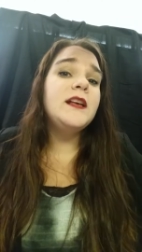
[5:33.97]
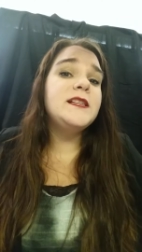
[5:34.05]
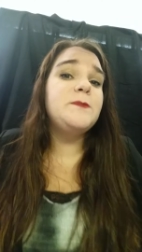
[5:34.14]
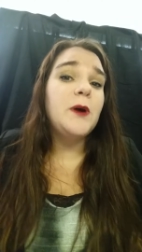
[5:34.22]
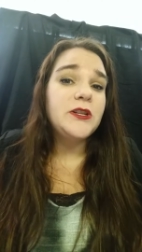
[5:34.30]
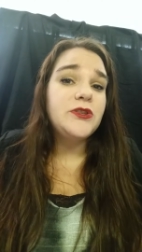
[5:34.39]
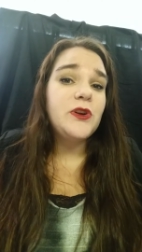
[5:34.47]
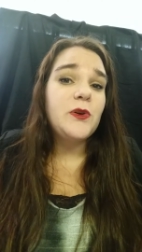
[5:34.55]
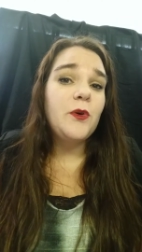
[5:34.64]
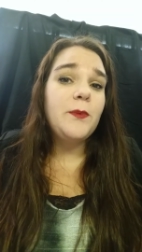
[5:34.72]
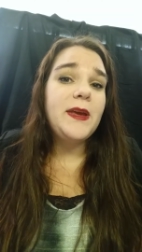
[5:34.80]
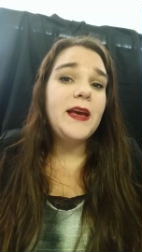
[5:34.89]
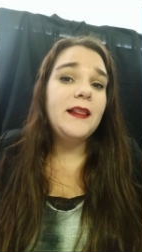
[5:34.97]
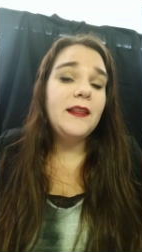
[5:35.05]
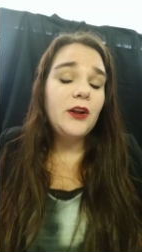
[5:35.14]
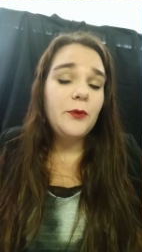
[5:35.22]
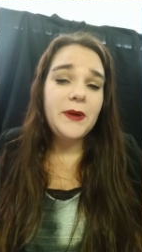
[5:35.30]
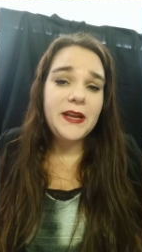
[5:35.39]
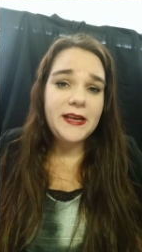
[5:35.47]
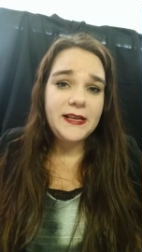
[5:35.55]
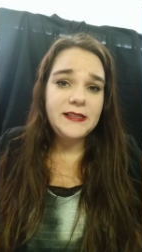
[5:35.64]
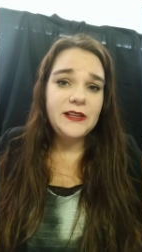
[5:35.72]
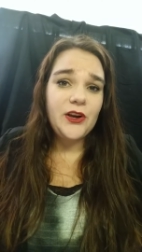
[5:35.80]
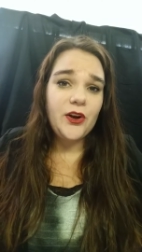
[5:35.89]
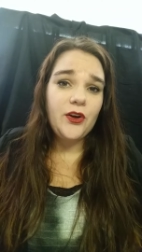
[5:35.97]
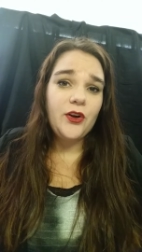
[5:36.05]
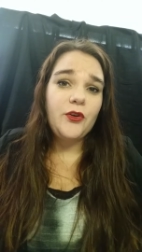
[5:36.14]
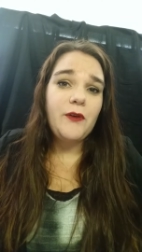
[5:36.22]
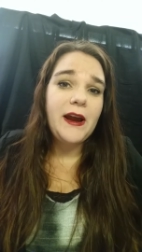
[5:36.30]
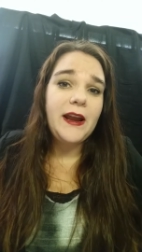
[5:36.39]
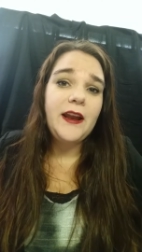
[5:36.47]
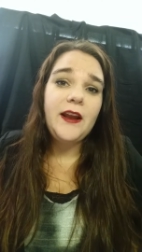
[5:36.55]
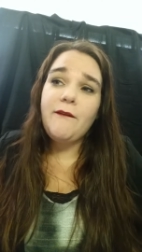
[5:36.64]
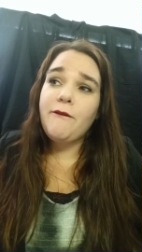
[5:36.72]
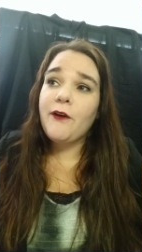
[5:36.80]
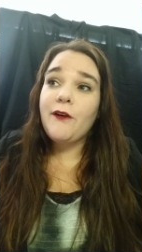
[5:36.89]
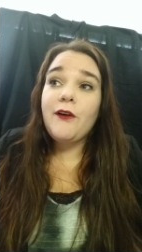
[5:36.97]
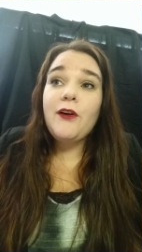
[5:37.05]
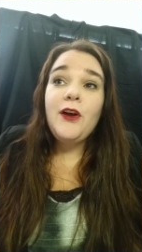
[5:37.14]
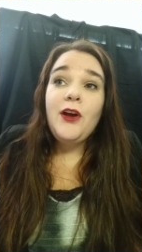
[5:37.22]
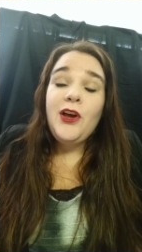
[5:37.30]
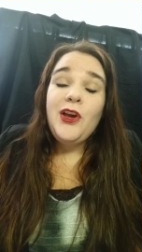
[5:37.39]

sponsoring will be a little bit easier. Granted, for